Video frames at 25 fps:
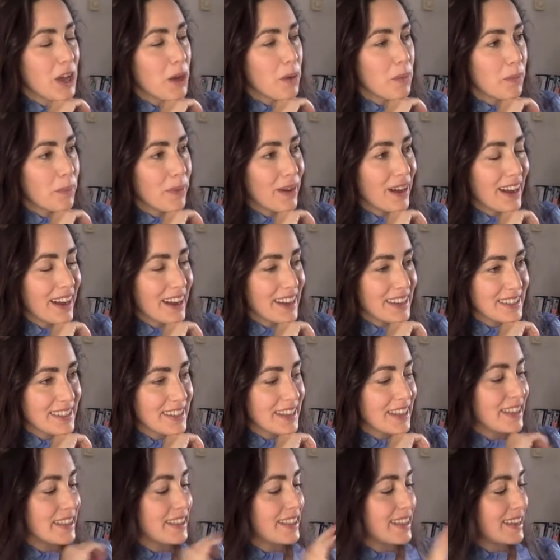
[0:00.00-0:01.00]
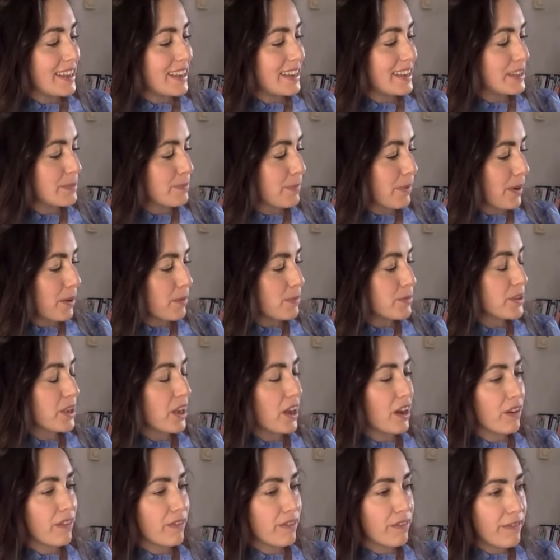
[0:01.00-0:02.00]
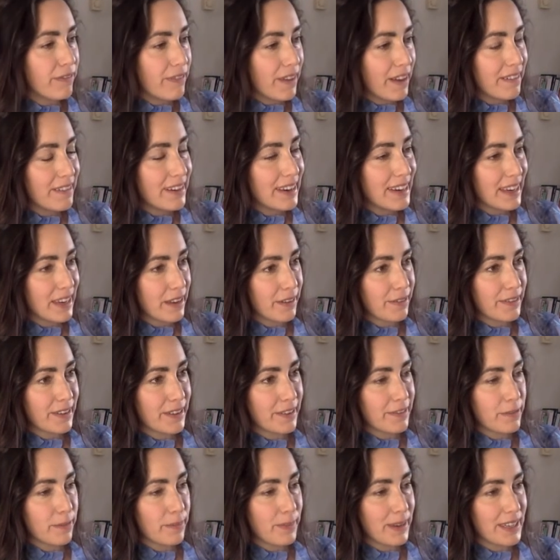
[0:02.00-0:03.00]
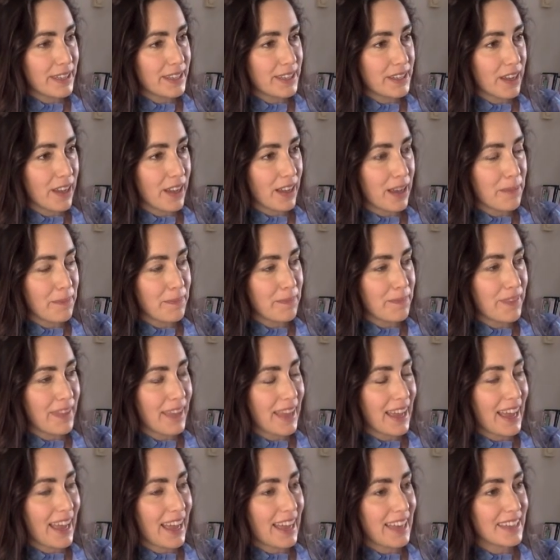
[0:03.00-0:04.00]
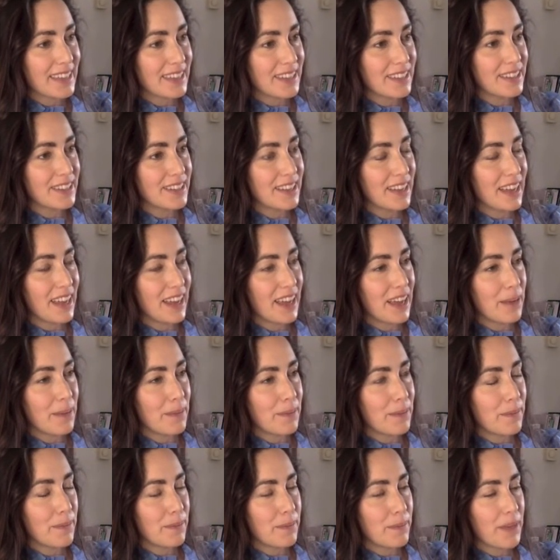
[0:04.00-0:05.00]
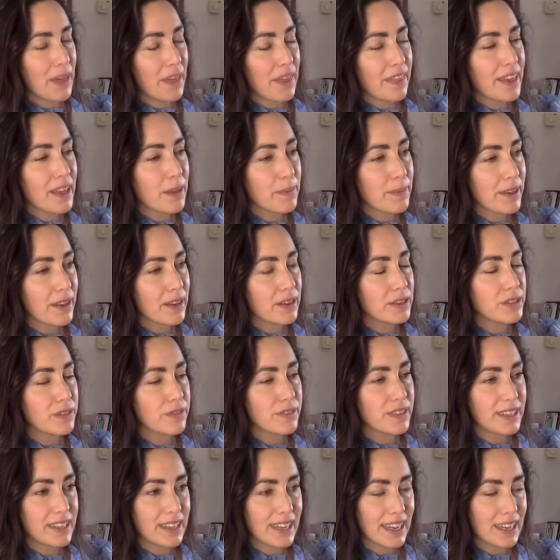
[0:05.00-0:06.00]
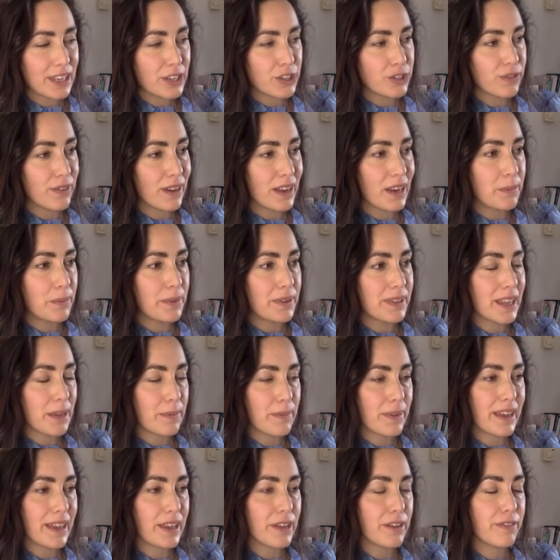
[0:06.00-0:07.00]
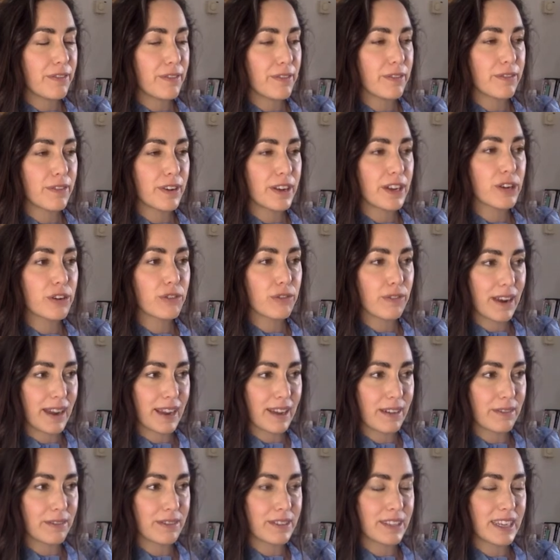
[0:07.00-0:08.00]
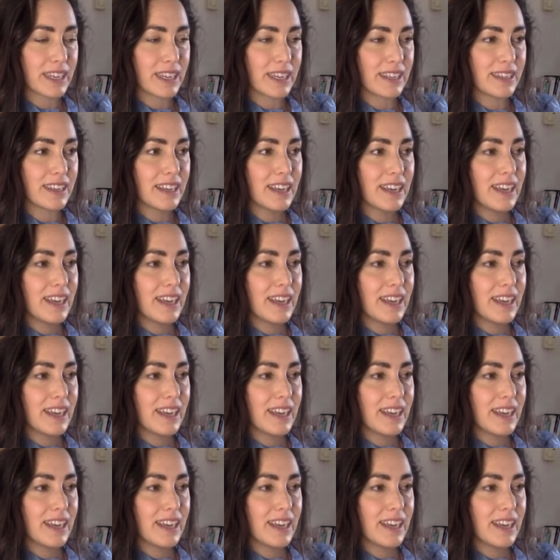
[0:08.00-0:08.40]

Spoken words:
But these poems are very lovely for bedtime, and I think because of the nature element, they make you feel very grounded.